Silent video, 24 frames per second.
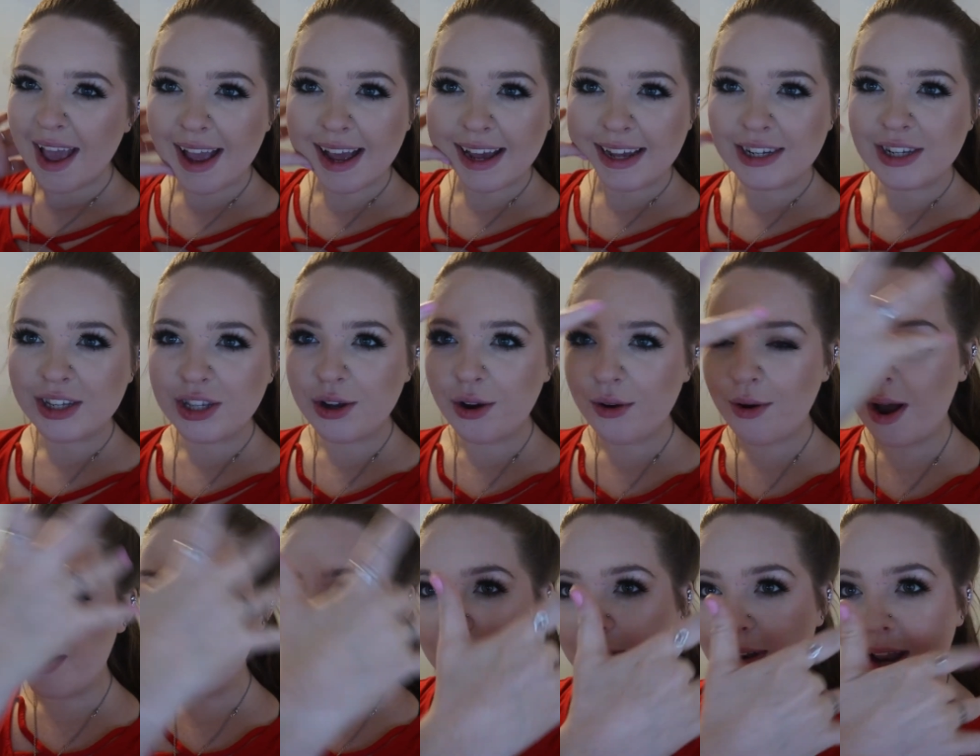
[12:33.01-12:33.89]
And
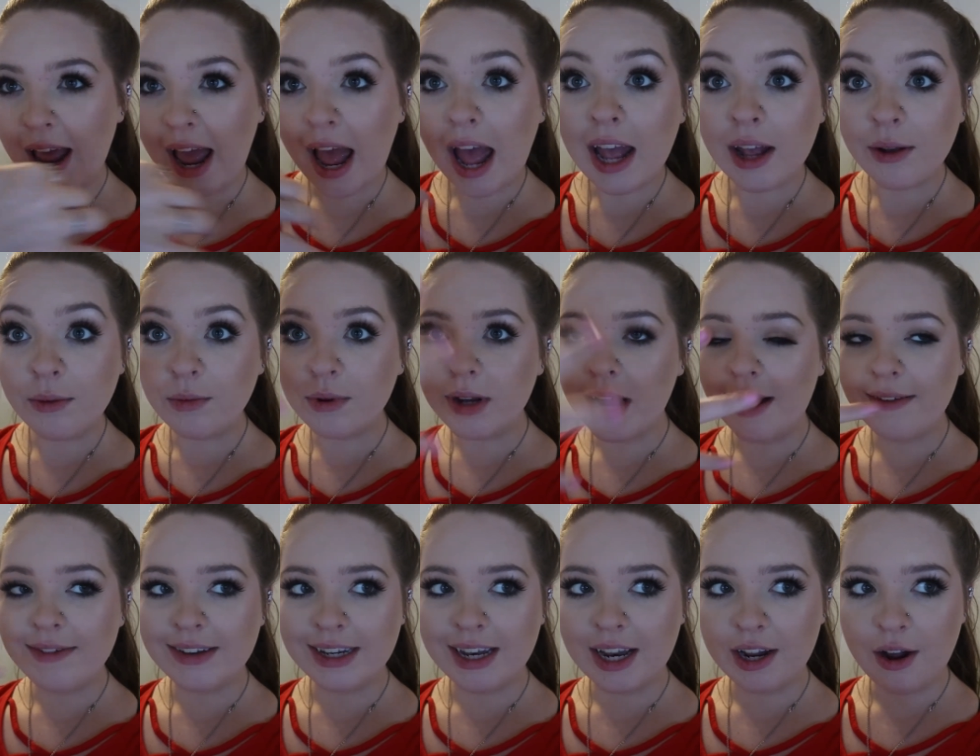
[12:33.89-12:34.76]
so I would
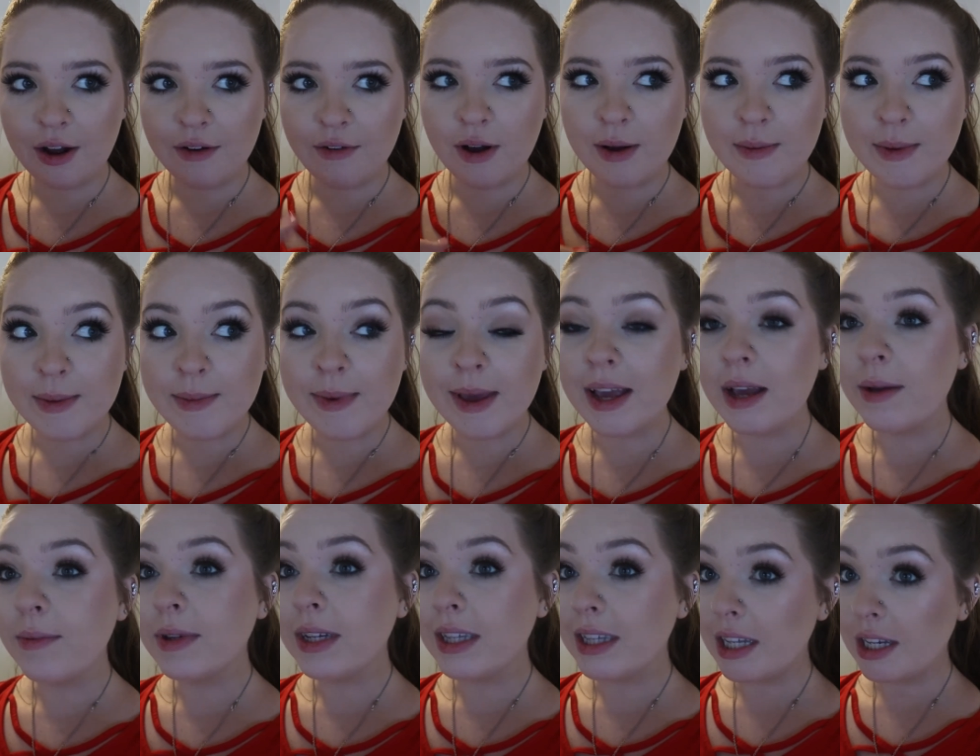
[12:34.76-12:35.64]
have to take off all my
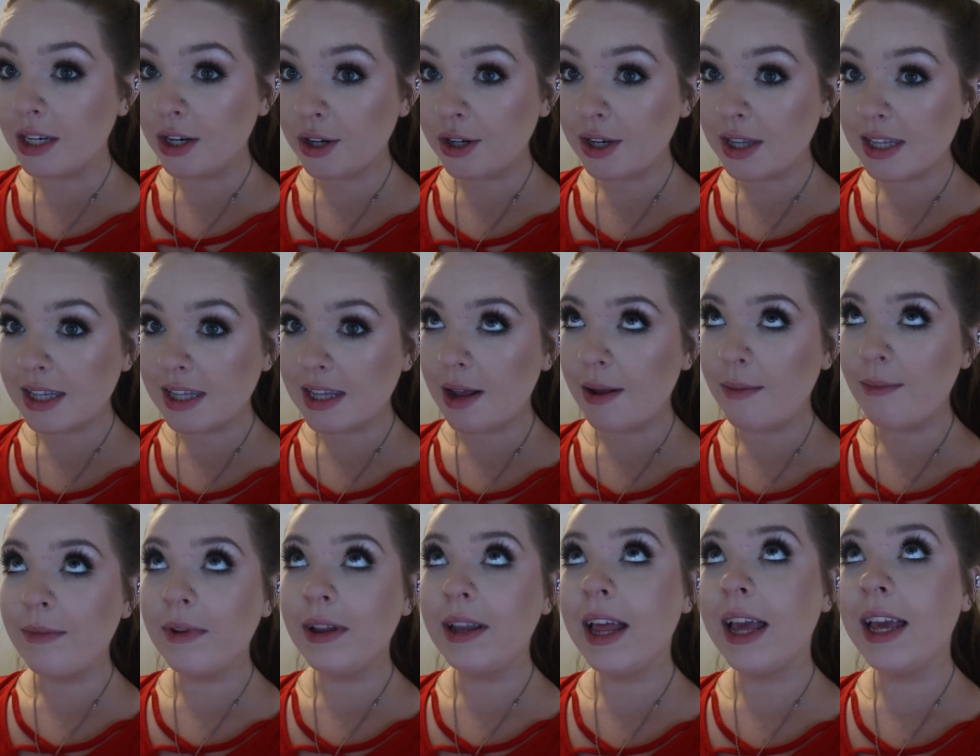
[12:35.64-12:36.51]
makeup because it'd go to the
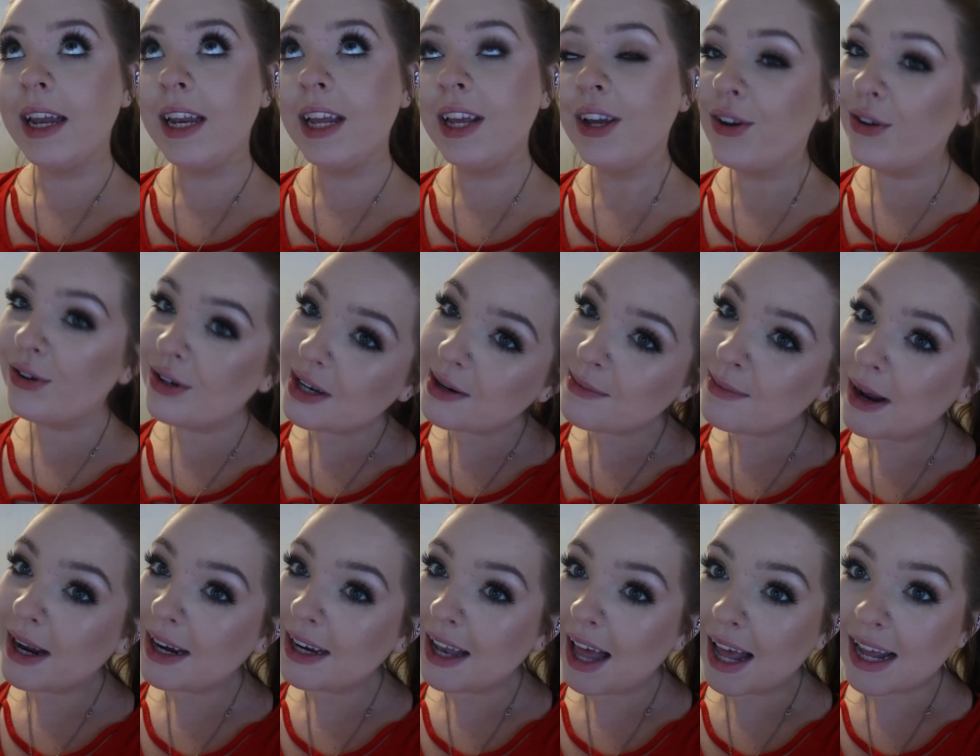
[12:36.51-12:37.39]
same lady who did
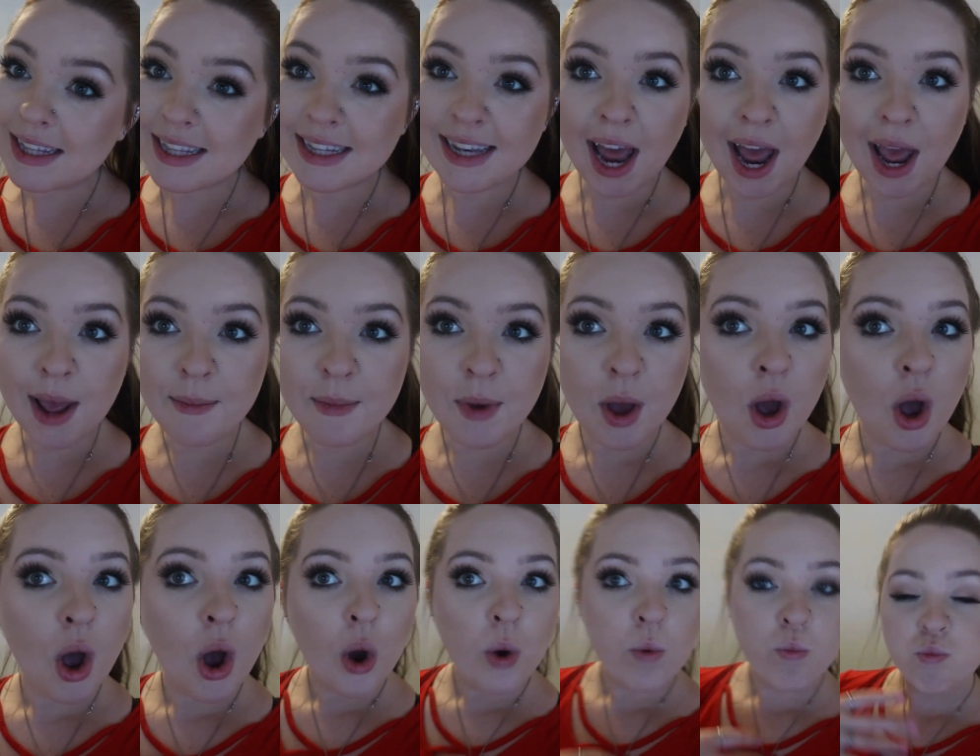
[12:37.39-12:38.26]
mine last time.
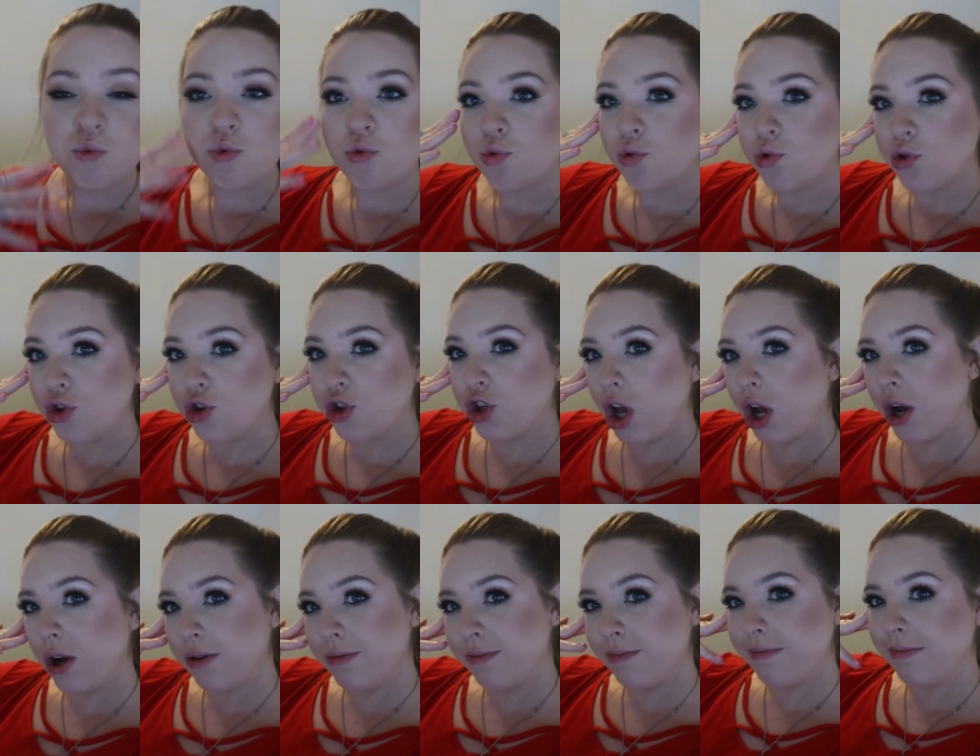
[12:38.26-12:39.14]

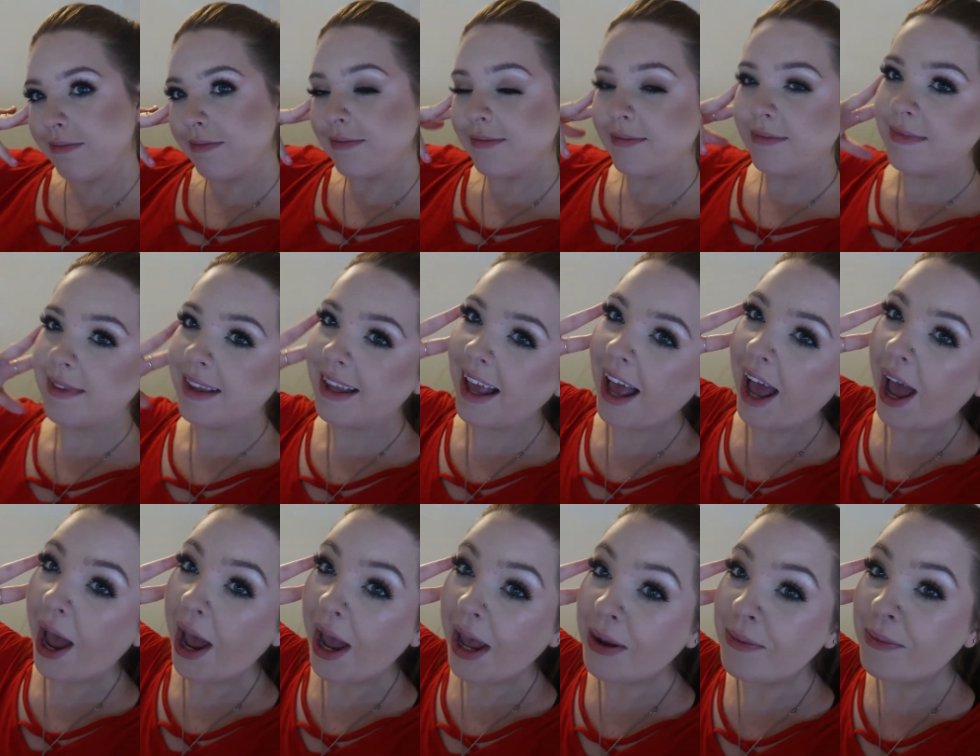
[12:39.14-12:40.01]
So
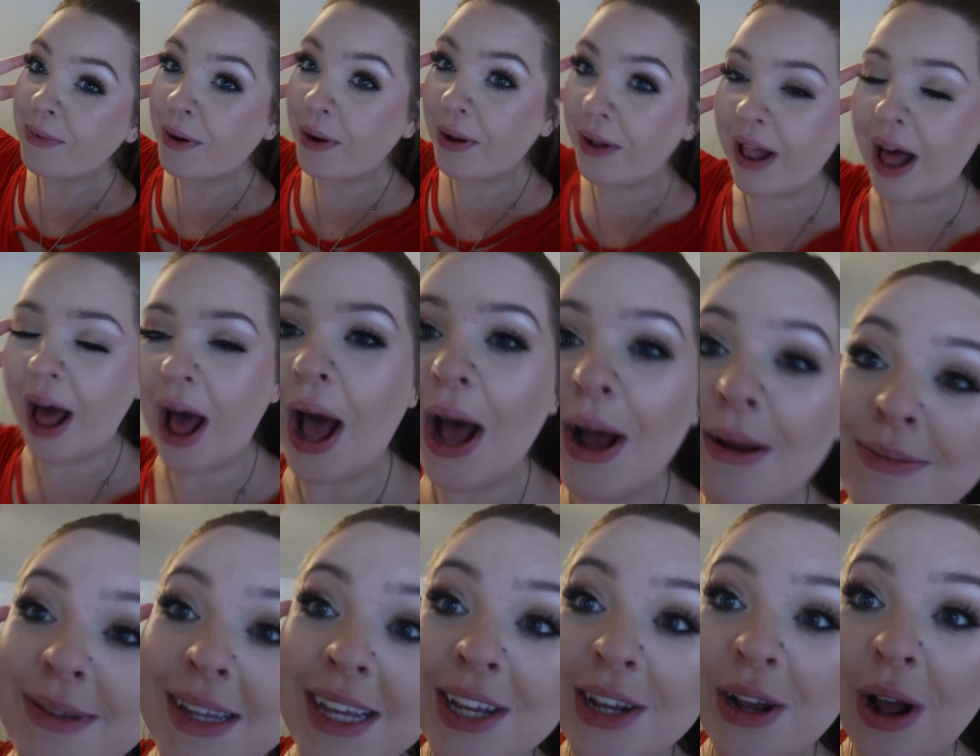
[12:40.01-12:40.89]
I will
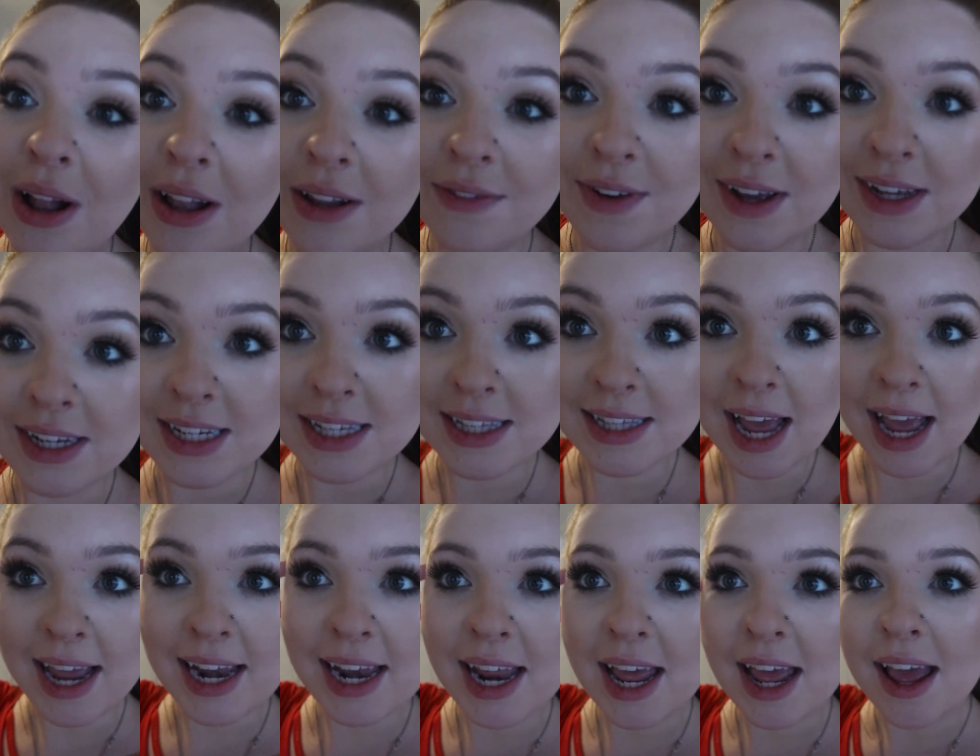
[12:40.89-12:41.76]
update y'all if I
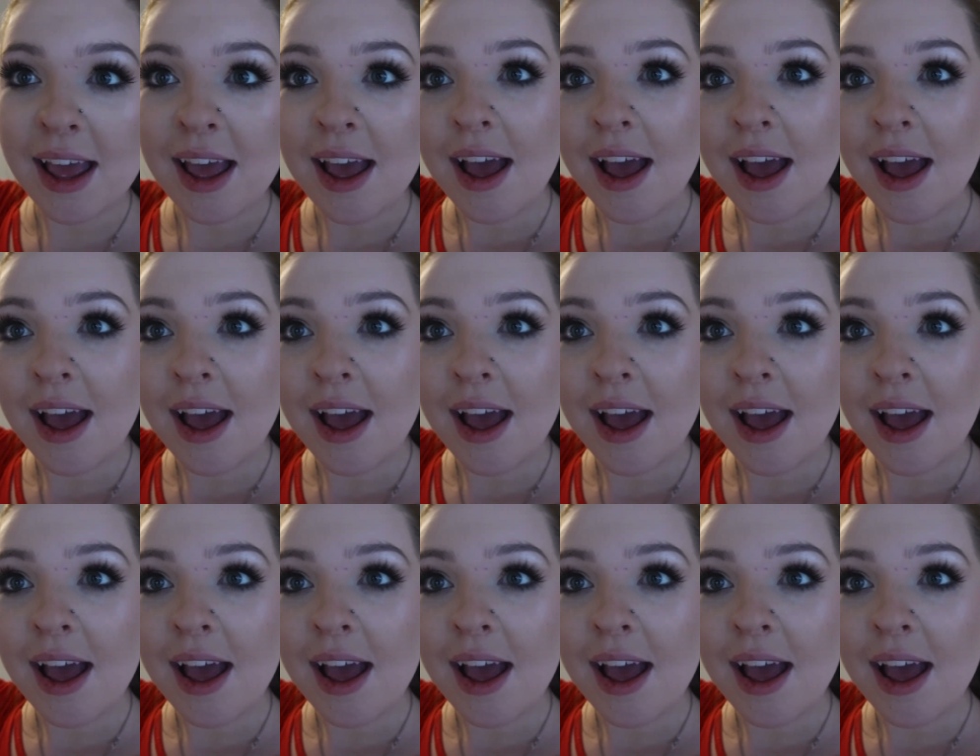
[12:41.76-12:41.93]
decide it.